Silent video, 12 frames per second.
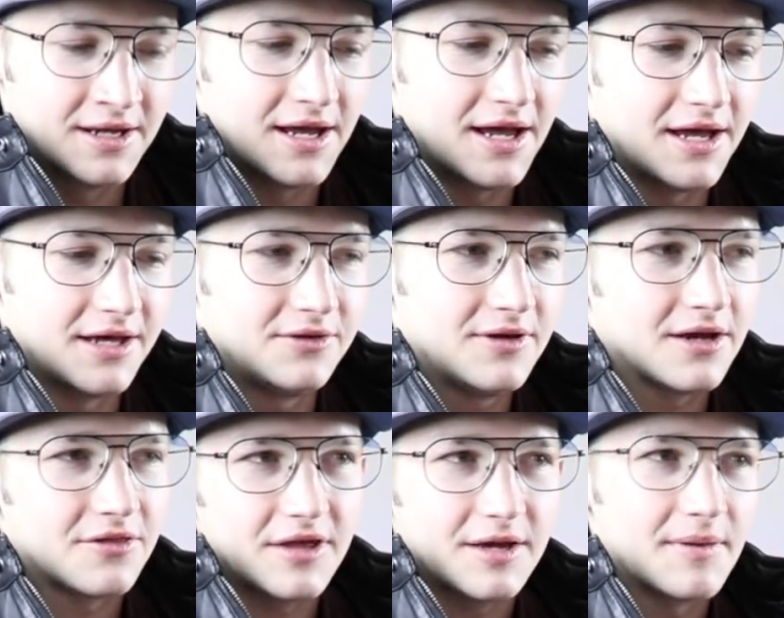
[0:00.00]
And you got to
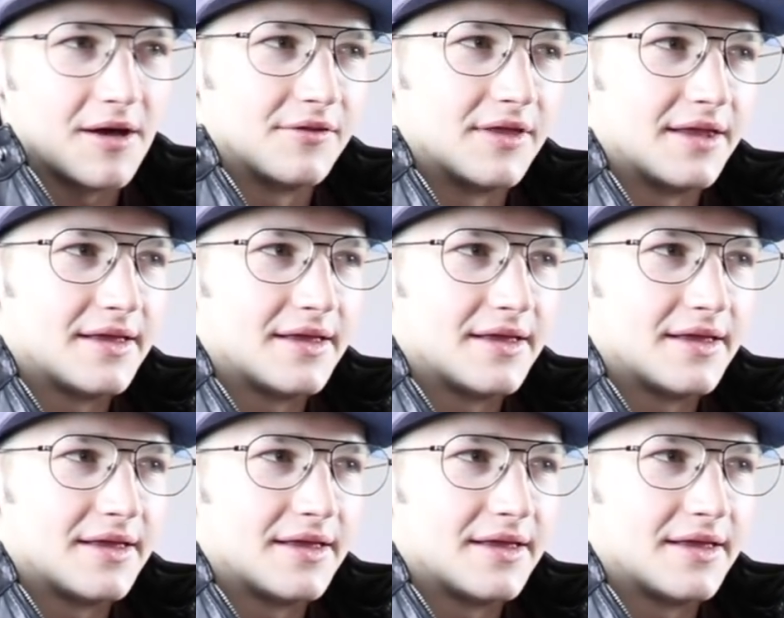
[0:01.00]
think about that.